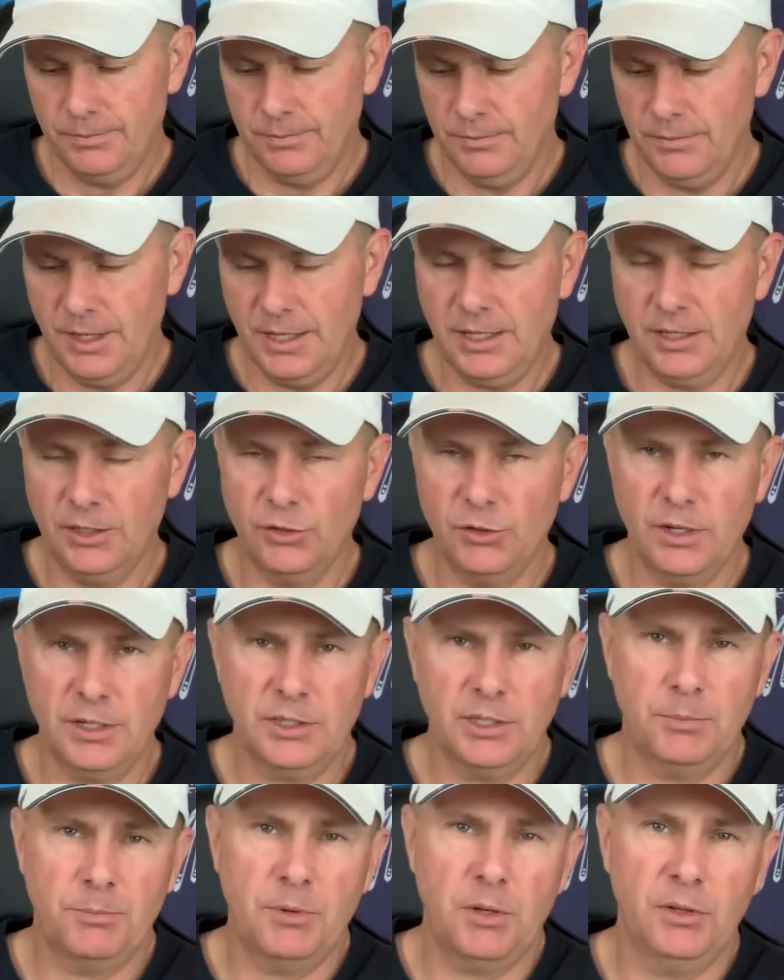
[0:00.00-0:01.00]
They can dress
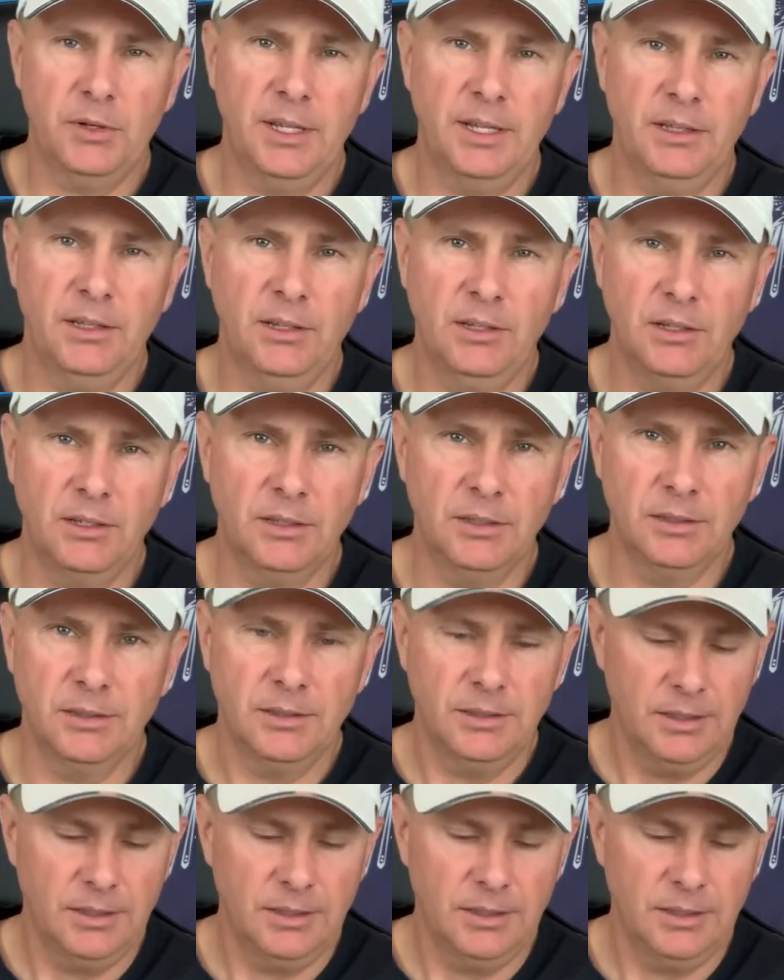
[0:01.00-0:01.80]
up all day long,